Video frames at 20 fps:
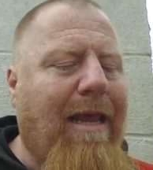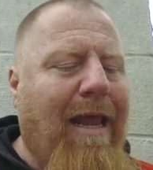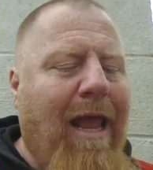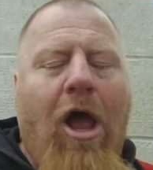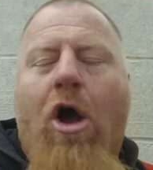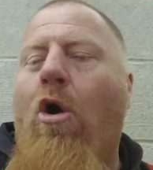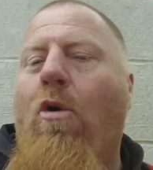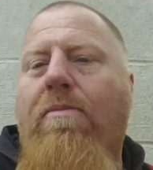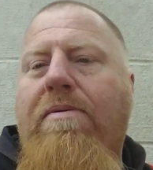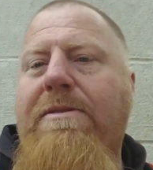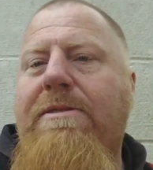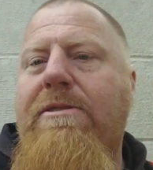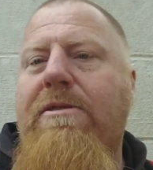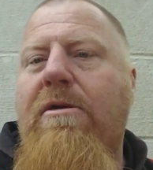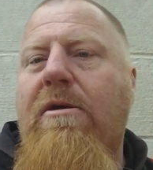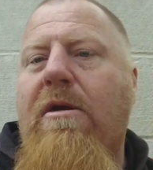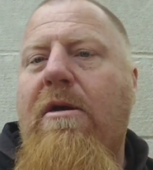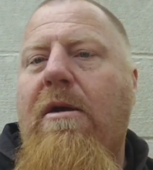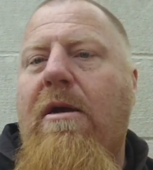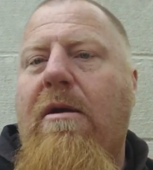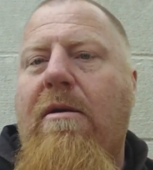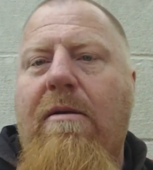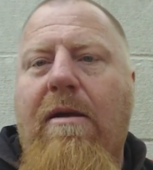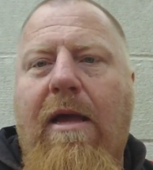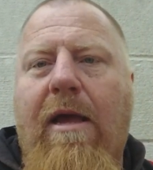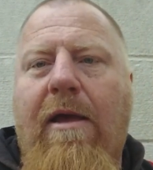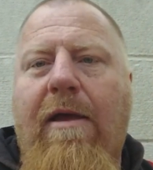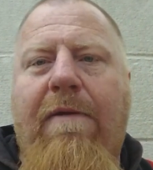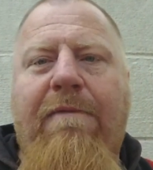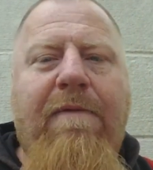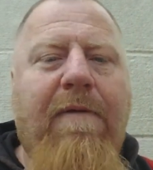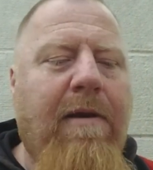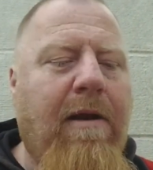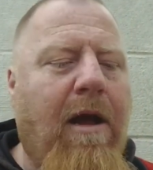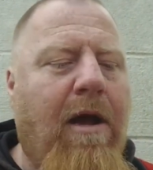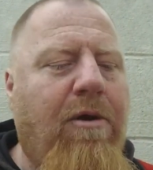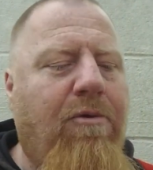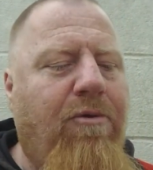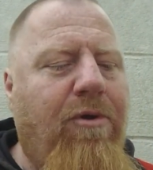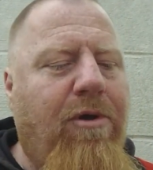helps. Uh, if you're
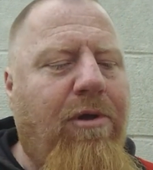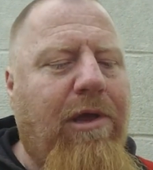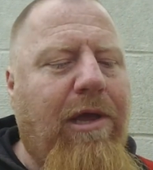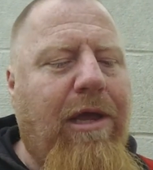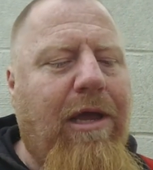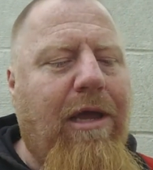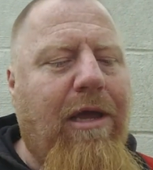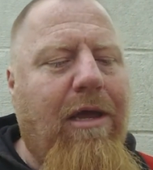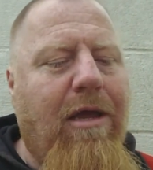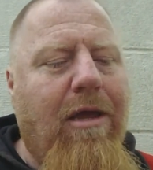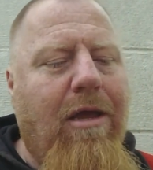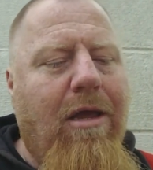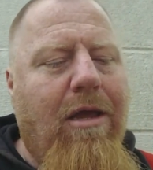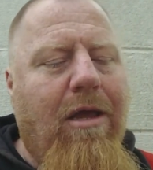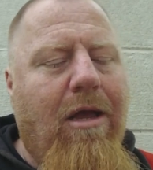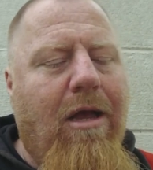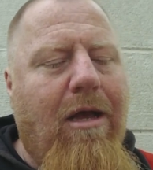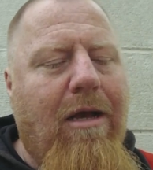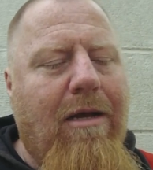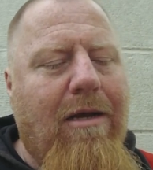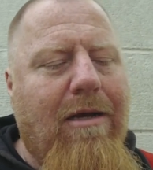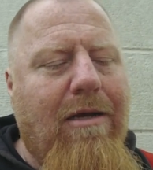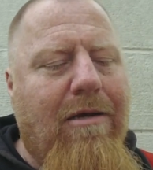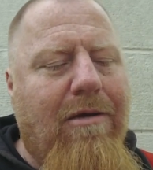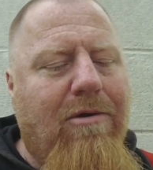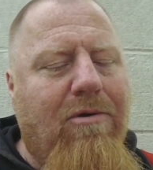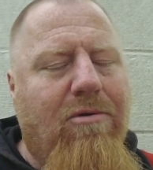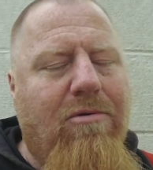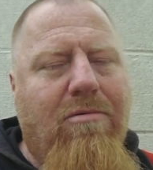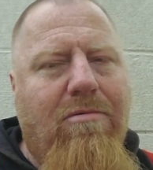not really uh,